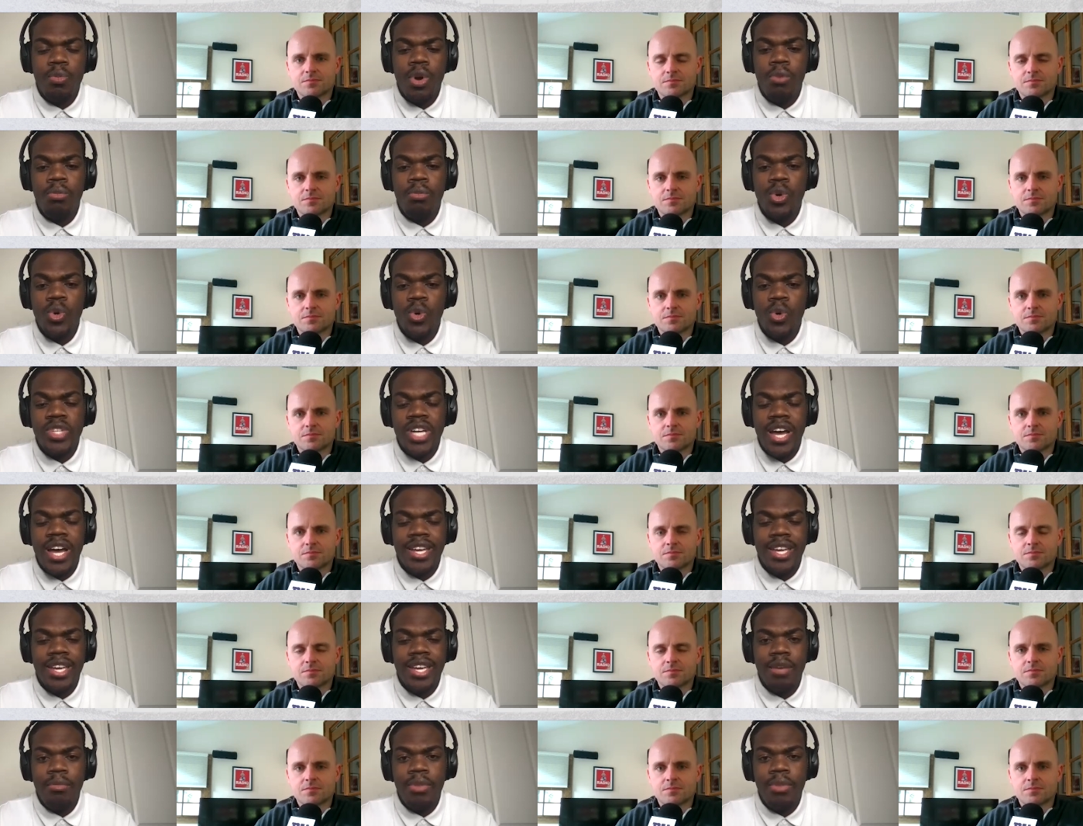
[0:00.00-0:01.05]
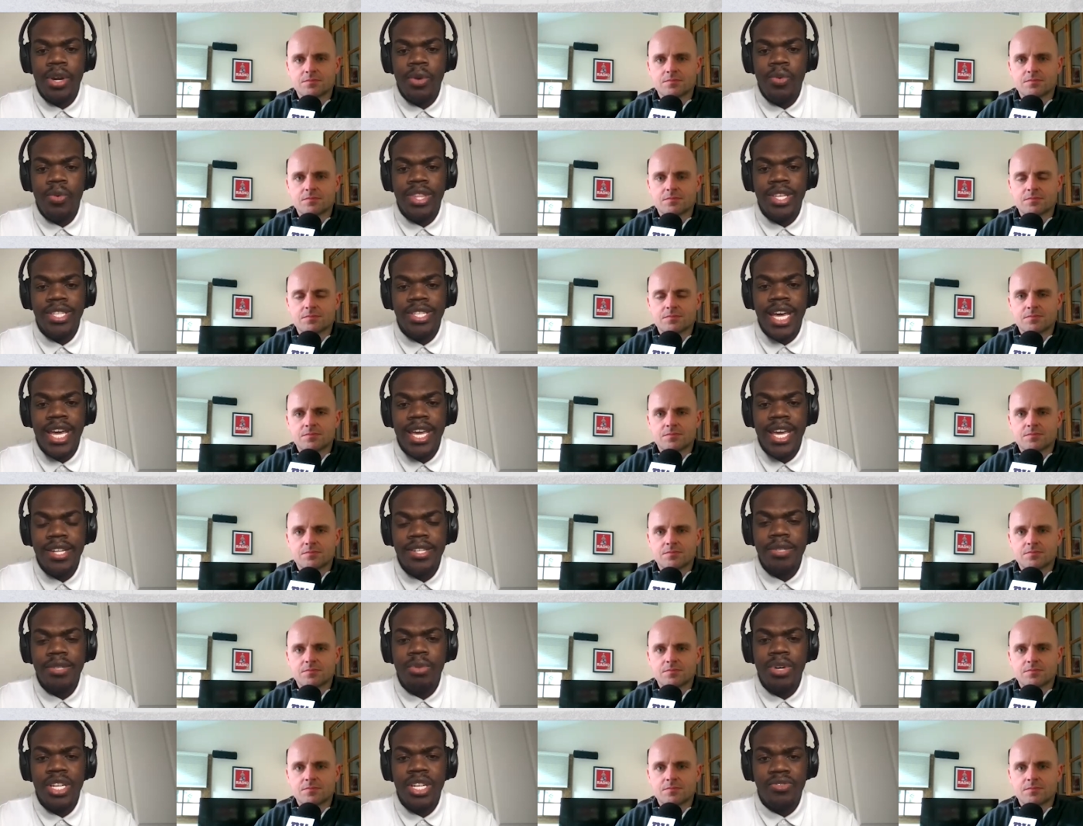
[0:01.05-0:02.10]
Speaker 1: more moves, how he can get better with his
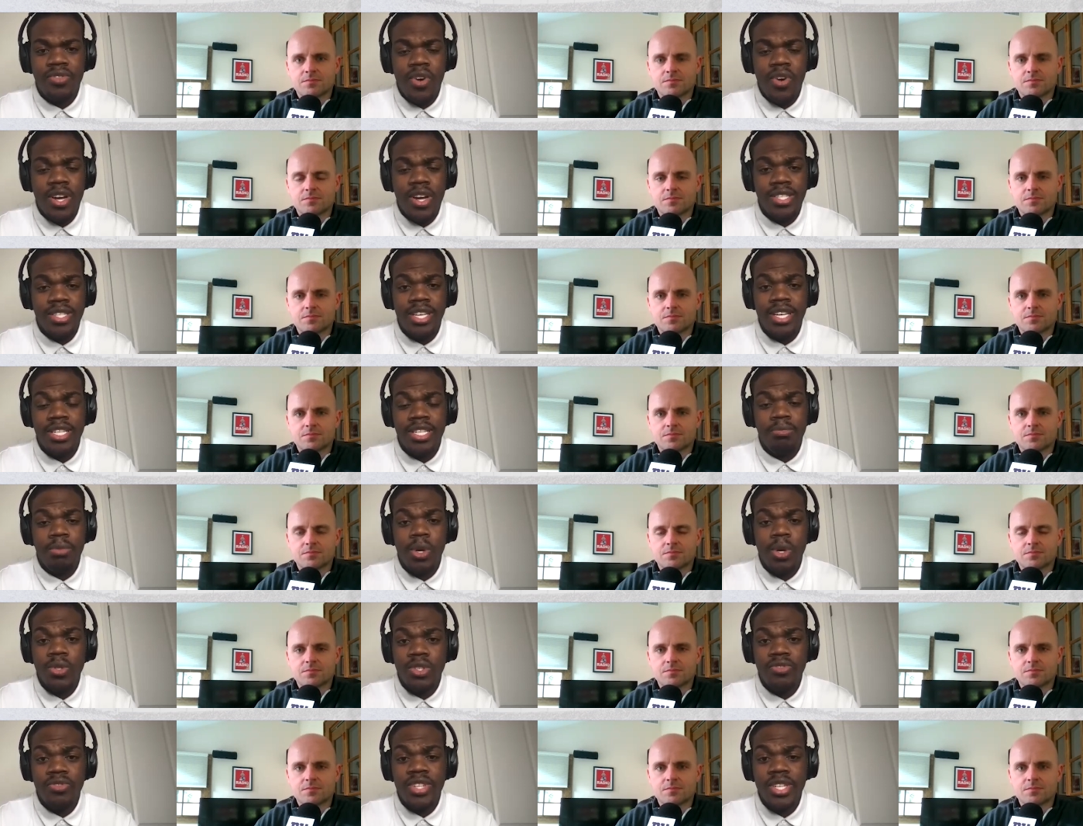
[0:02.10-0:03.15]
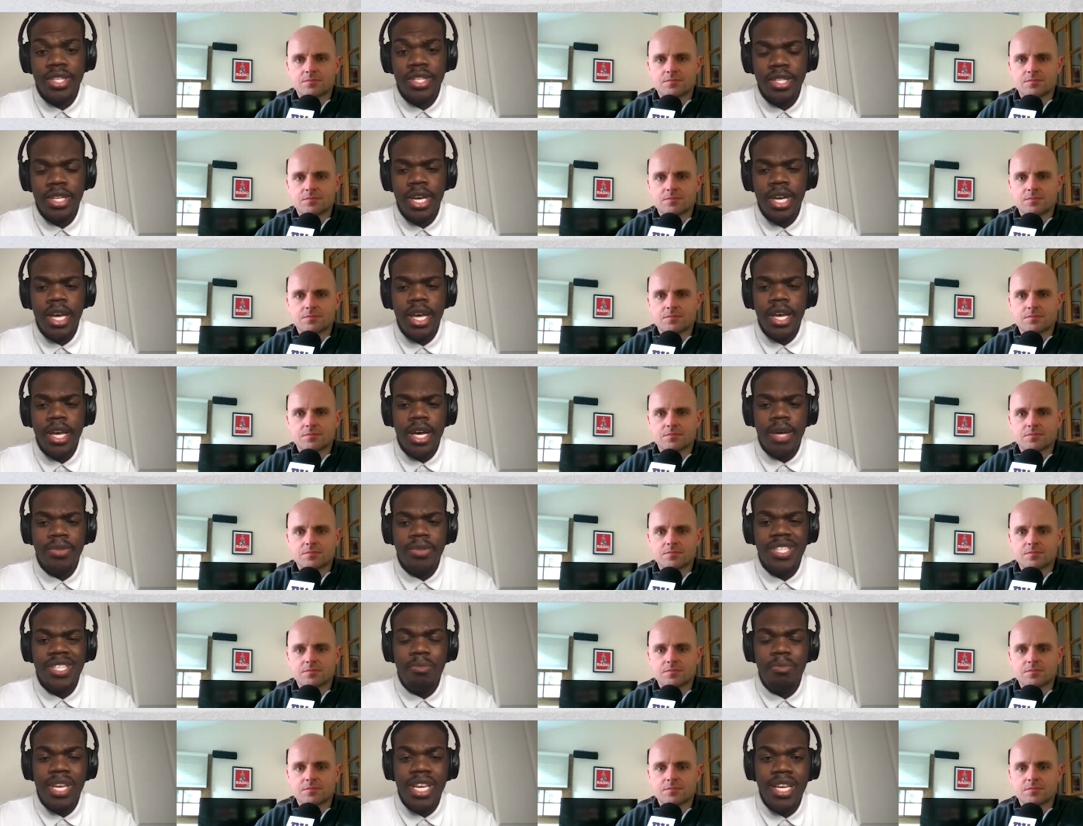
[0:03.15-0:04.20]
hands. But as far as the explosiveness, um,
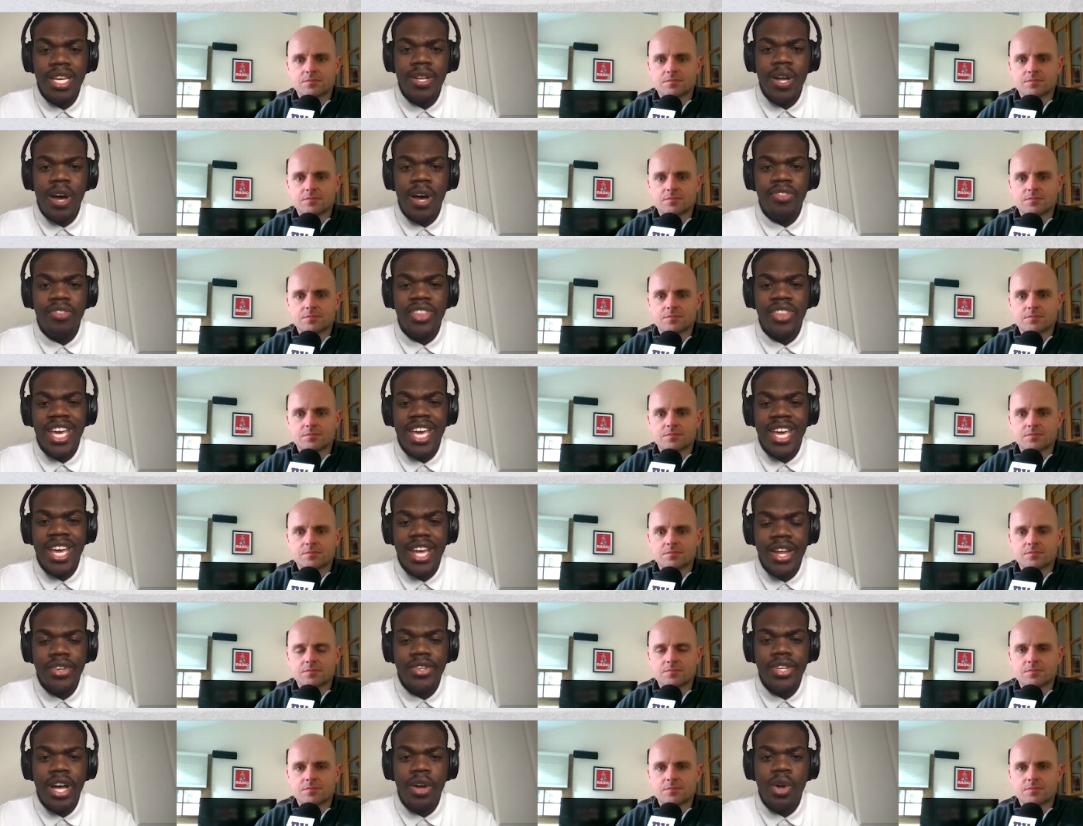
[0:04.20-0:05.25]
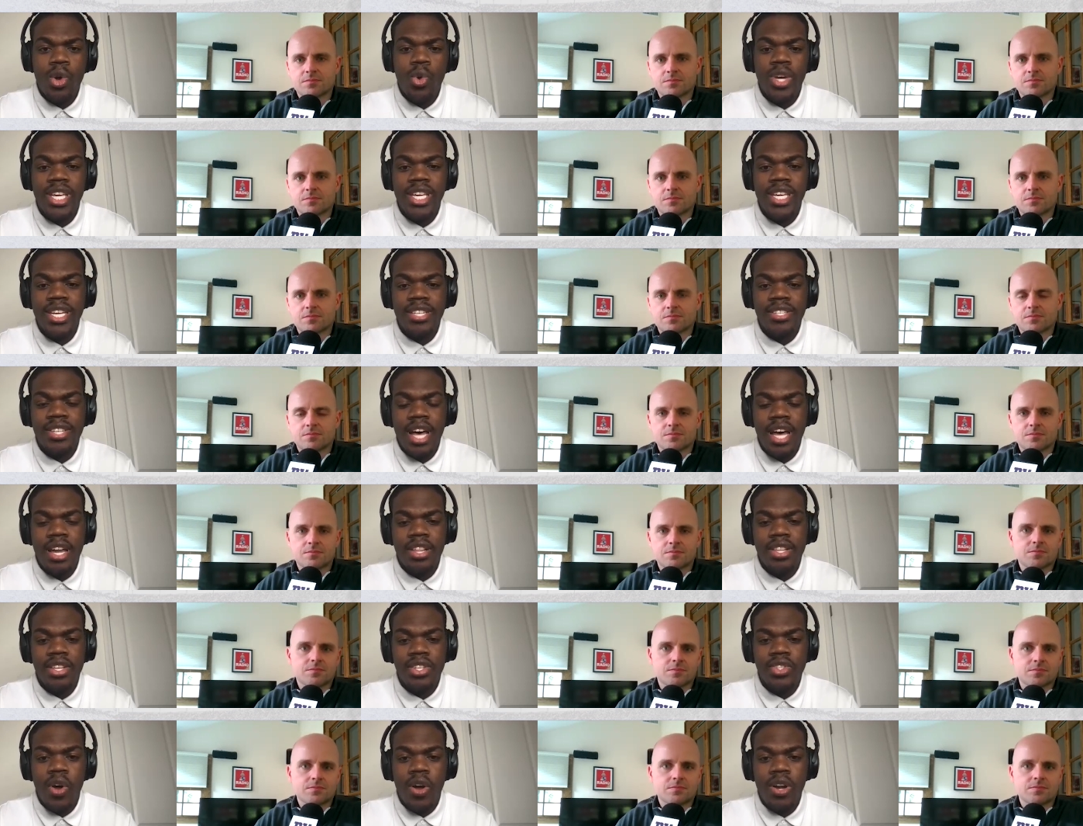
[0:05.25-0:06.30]
the speed off of the edge, how quick he is out
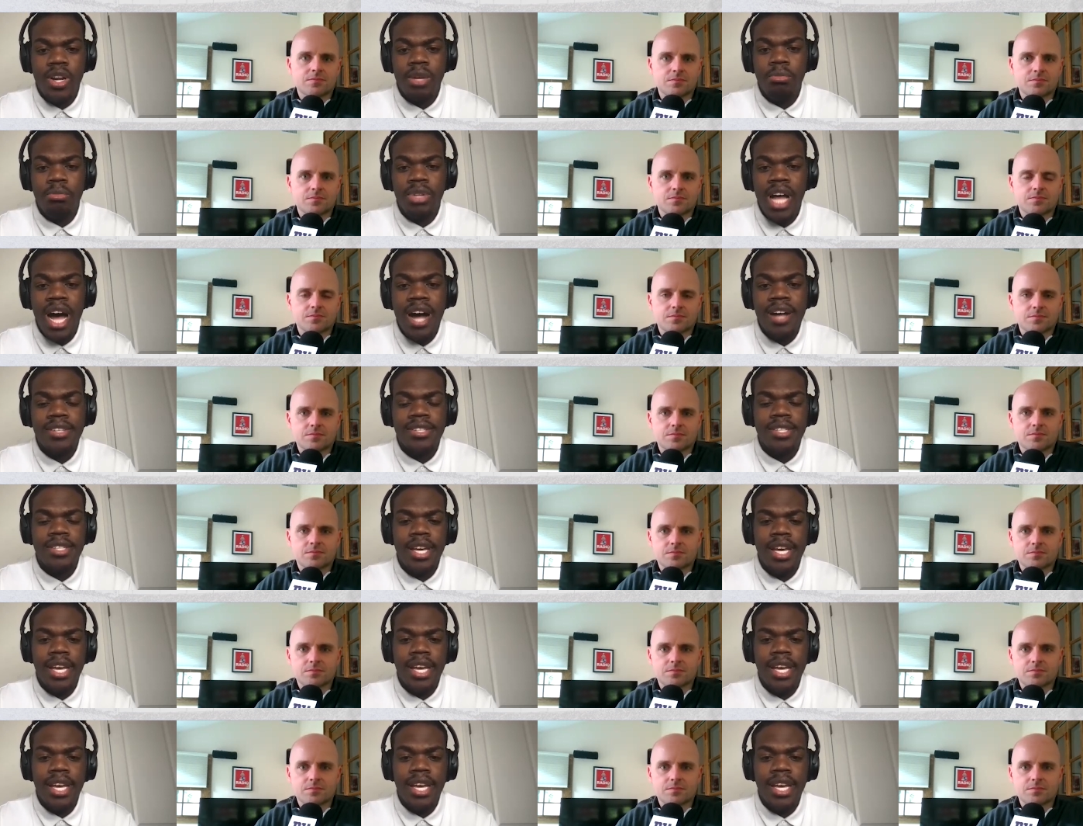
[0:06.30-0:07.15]
of the starting blocks,